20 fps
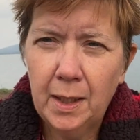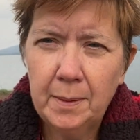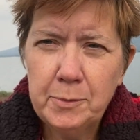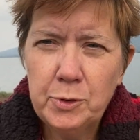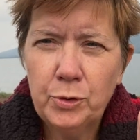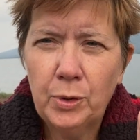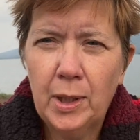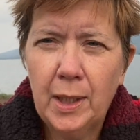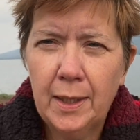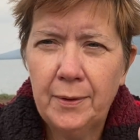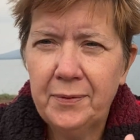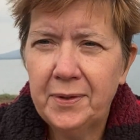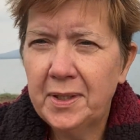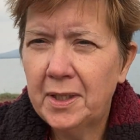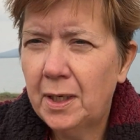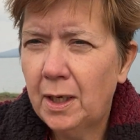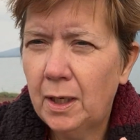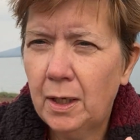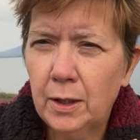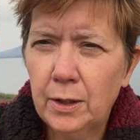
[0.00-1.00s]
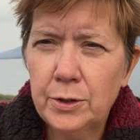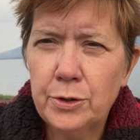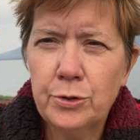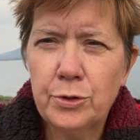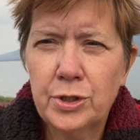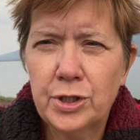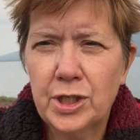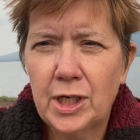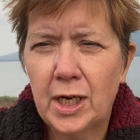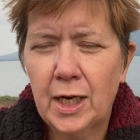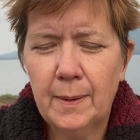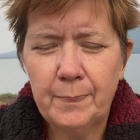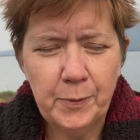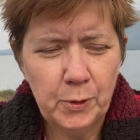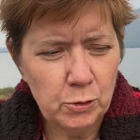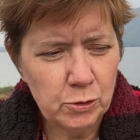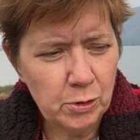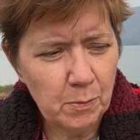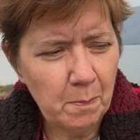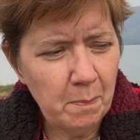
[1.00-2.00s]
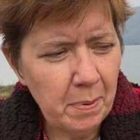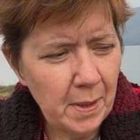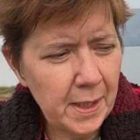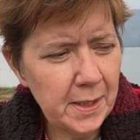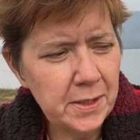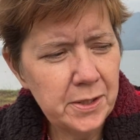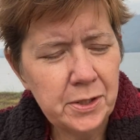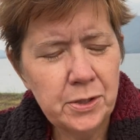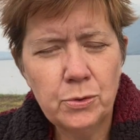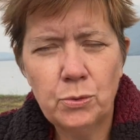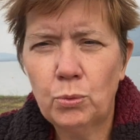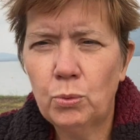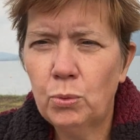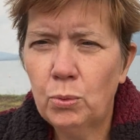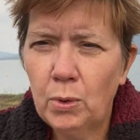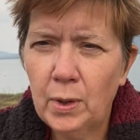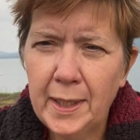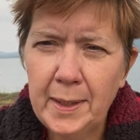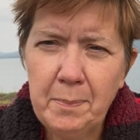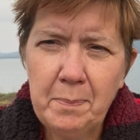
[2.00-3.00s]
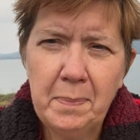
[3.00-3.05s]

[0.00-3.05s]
driving, cars are stopped, there's a bison right